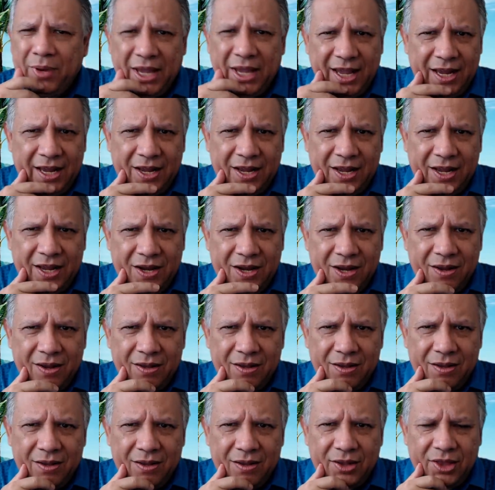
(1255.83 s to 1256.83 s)
Peak.
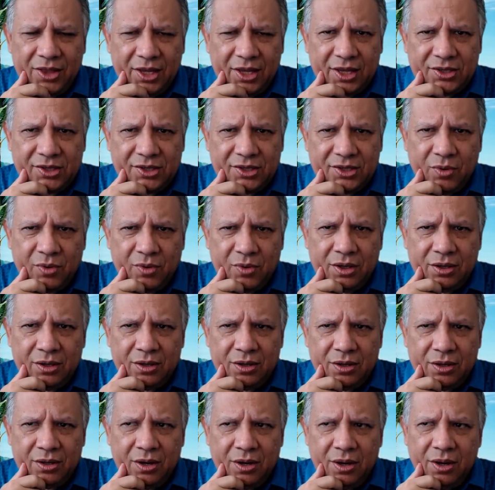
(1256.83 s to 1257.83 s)
I think that's the
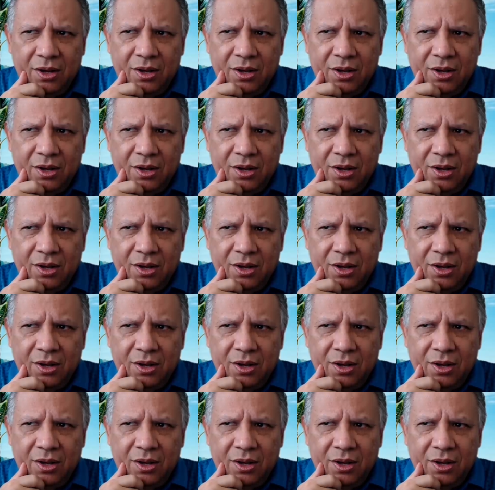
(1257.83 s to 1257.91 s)
one.